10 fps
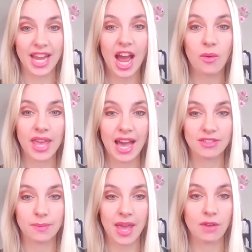now we have
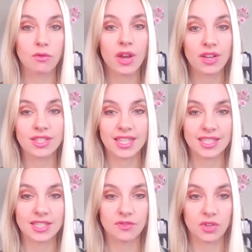to pay
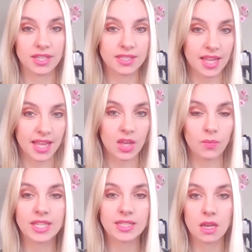royalties for this thing that we
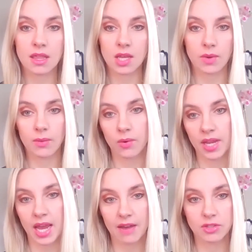didn't think we were going
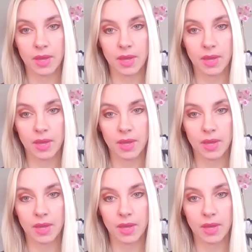to have to